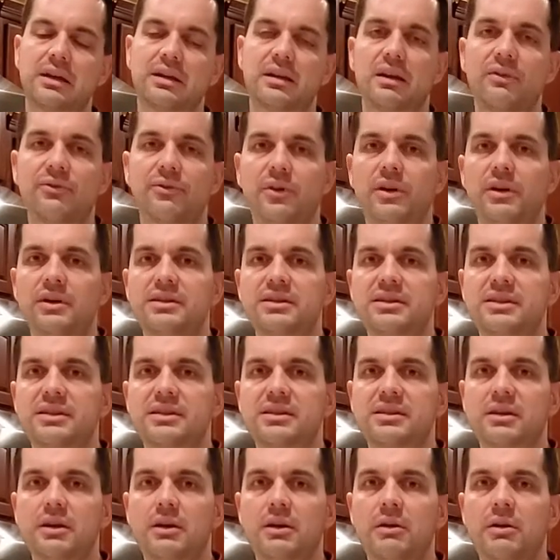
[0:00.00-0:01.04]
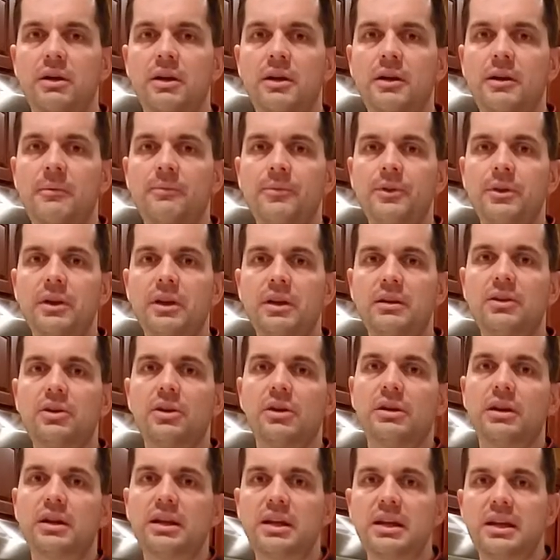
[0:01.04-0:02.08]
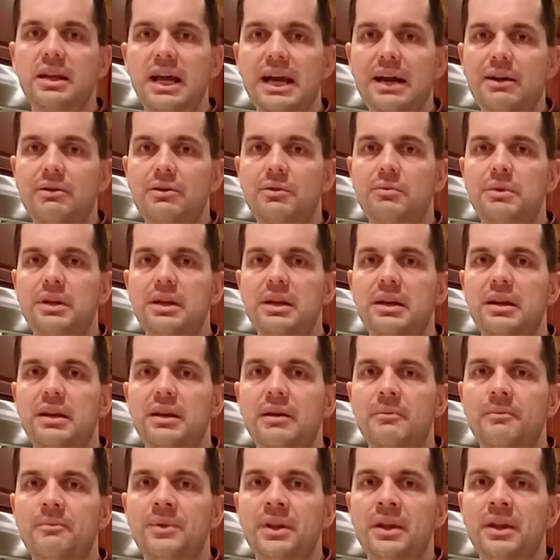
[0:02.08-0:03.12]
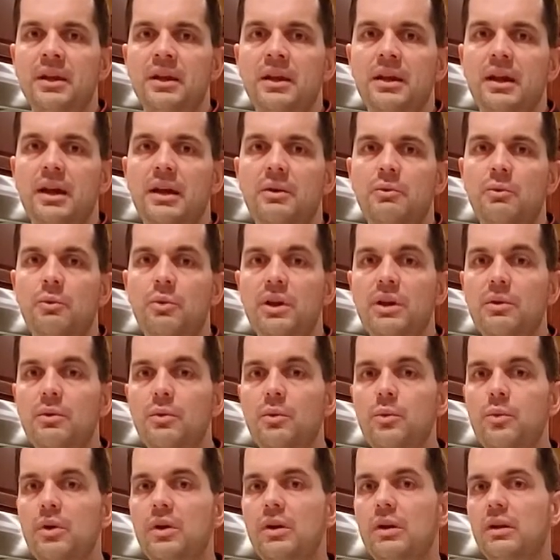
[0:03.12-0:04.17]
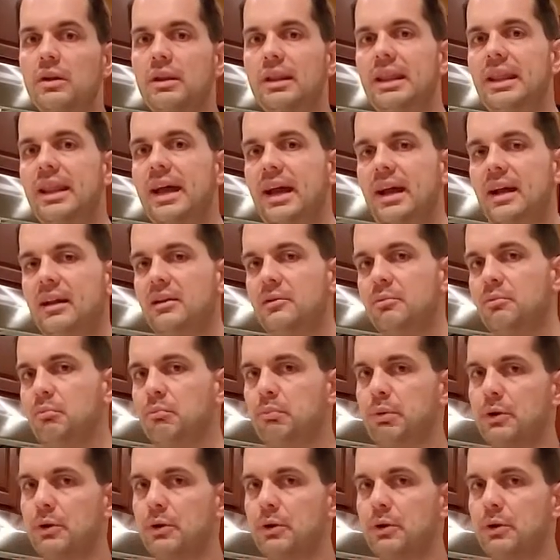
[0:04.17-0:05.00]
a difference. So you can turn the heat down to medium. And we will not